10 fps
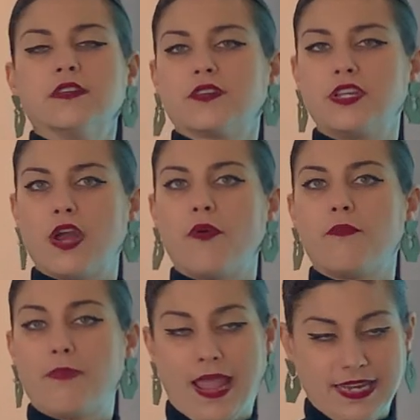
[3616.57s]
you
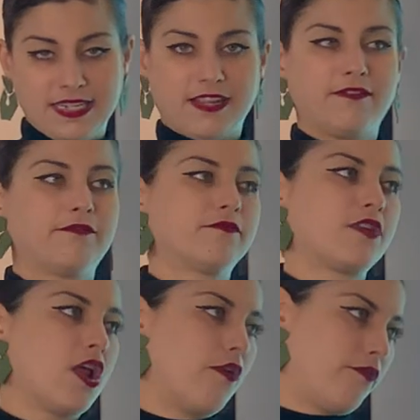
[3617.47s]
know, painting,
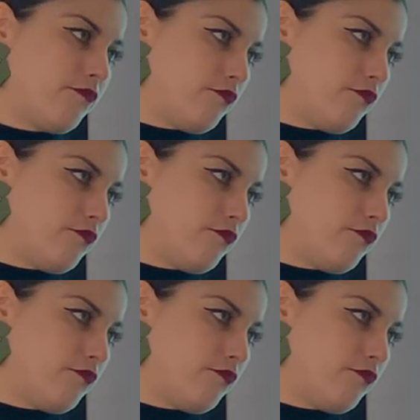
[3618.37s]
you know,